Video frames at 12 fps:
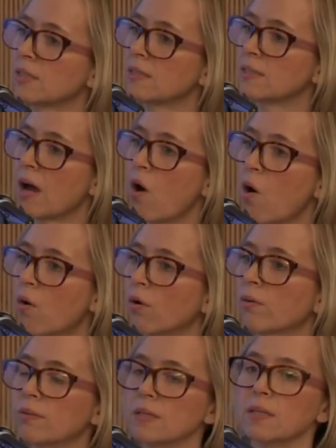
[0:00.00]
is,
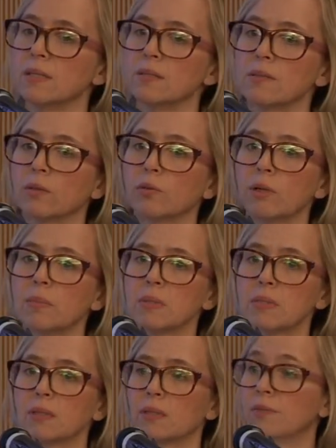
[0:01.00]
are these
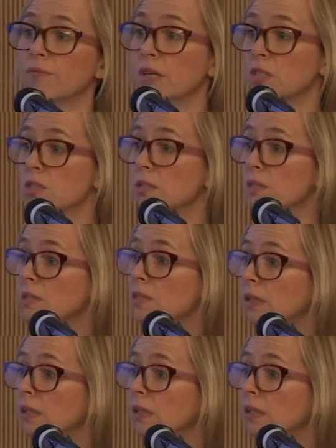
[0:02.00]
agreements and conventions